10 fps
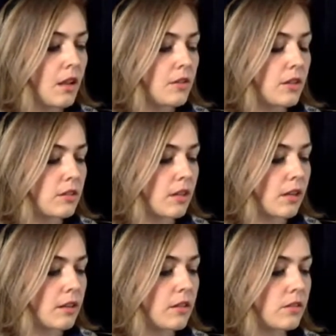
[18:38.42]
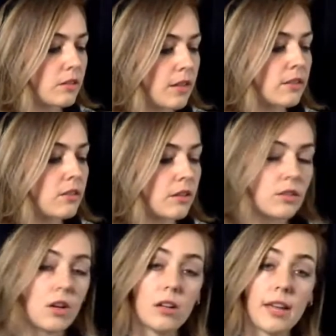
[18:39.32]
This next song
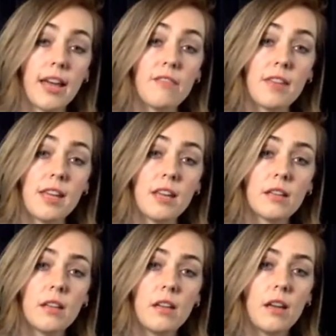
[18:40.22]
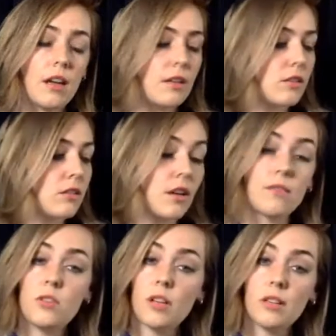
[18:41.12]
is called Heavy. It's a song
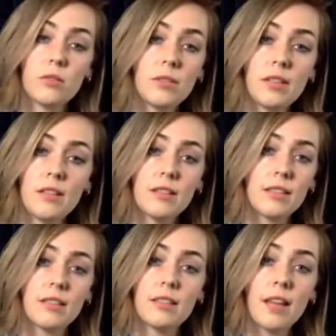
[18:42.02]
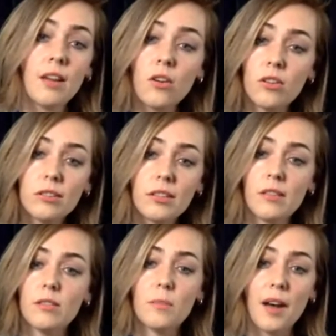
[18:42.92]
I've just released as a single. It's
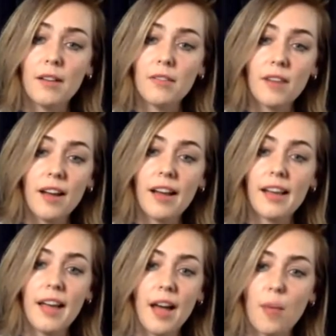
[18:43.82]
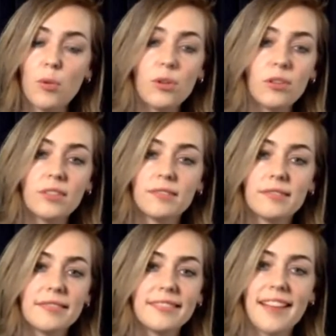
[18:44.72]
on Spotify, Apple,
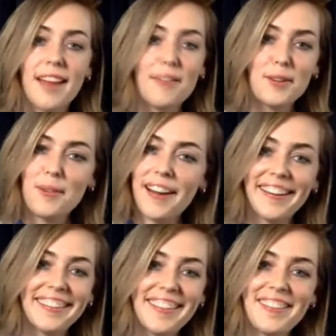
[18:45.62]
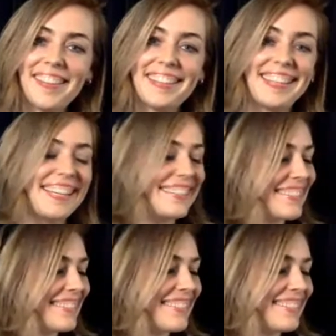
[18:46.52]
everywhere you
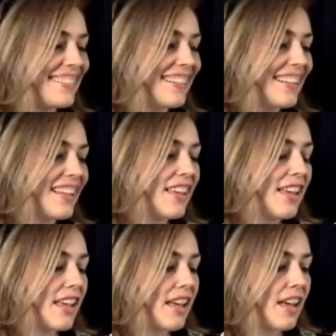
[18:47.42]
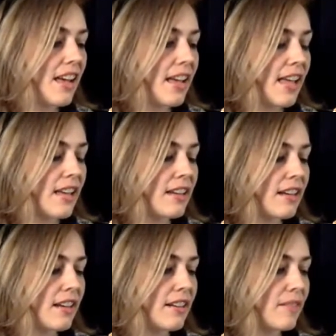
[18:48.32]
listen. And
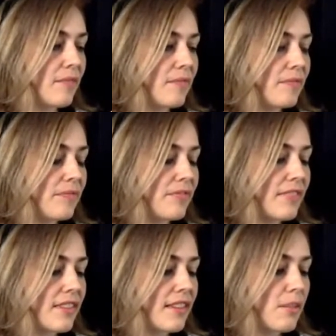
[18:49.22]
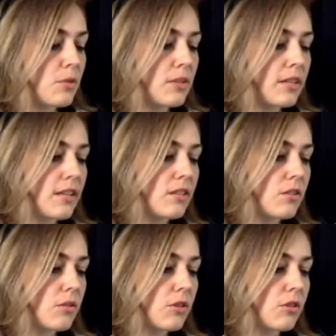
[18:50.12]
it was released
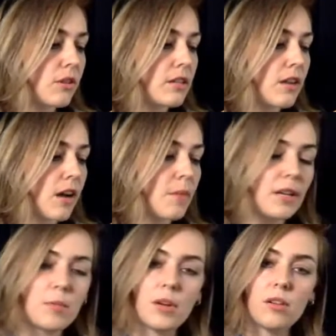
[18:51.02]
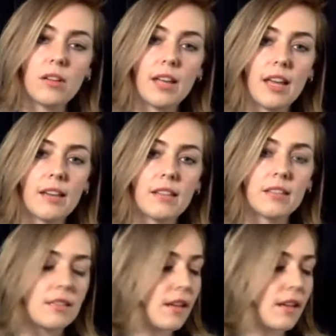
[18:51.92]
through Atomic Milk and